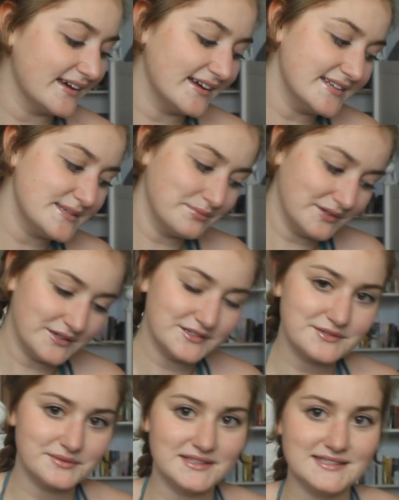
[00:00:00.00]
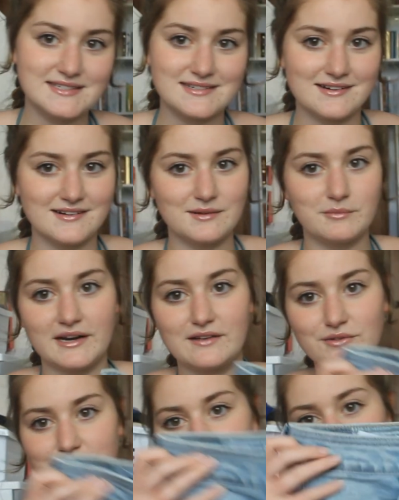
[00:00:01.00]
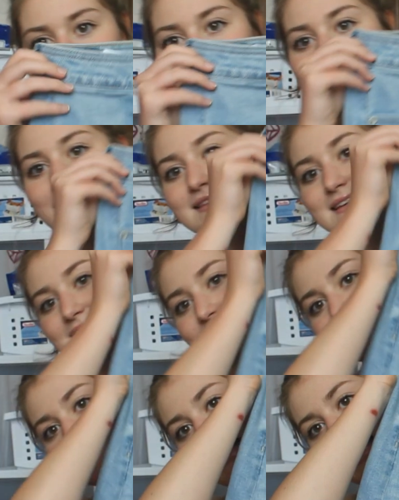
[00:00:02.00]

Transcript: kind of splurged with this skirt, but I've always wanted one of these,